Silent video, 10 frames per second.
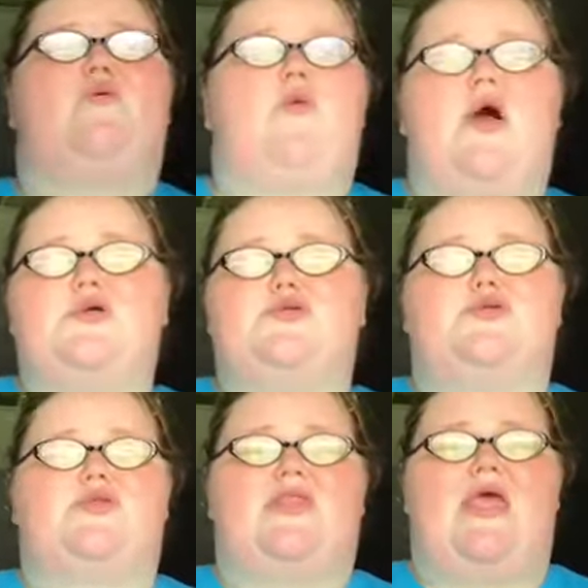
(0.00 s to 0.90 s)

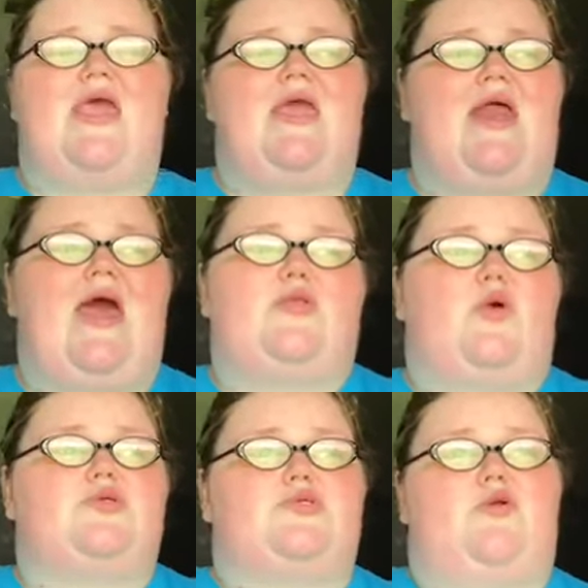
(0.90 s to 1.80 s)
crush thing, and I had
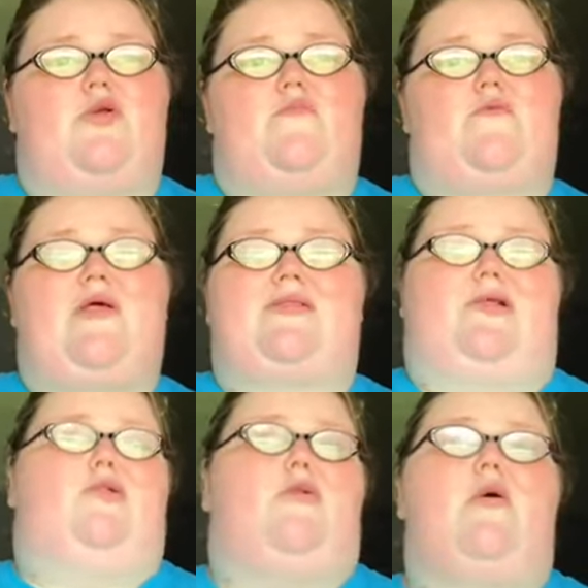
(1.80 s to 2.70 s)
crushes on her for, like,
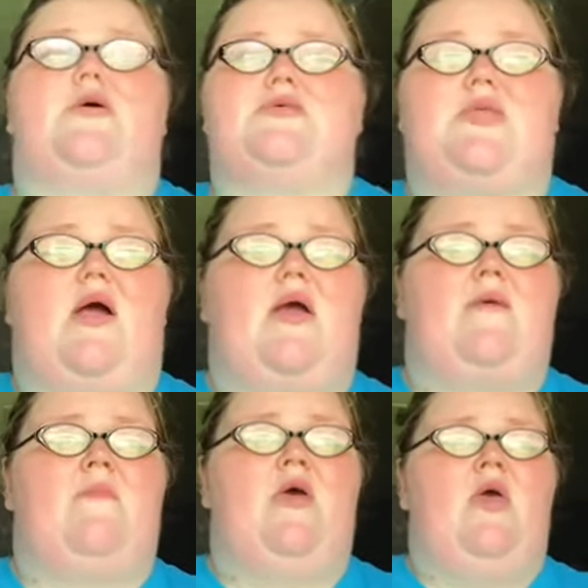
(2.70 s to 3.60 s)
the longest
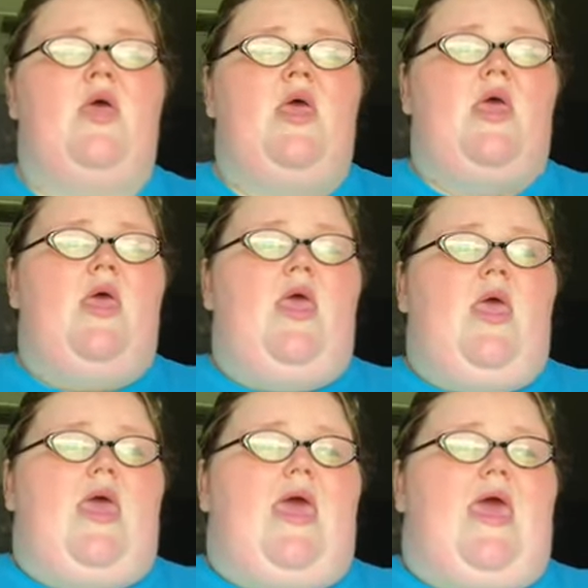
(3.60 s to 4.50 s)
time.
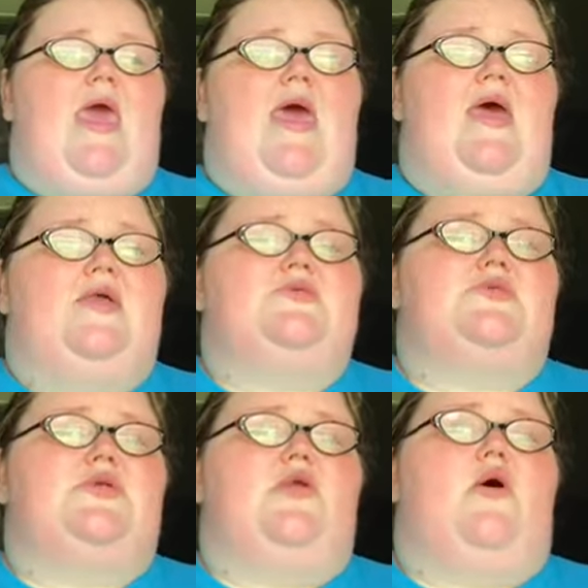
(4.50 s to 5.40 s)

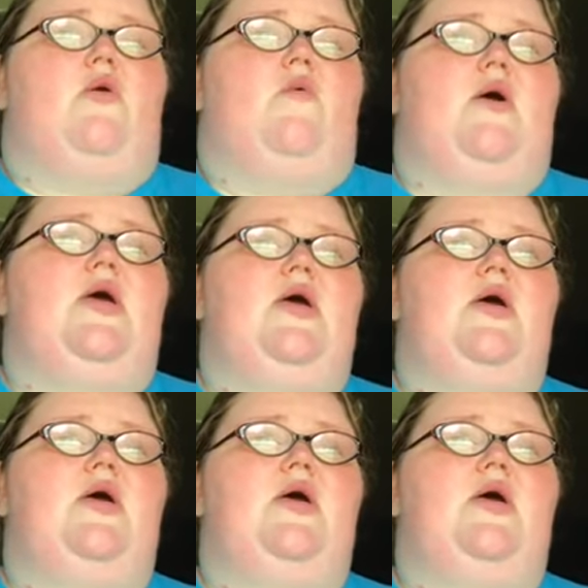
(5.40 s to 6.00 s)
And, you know,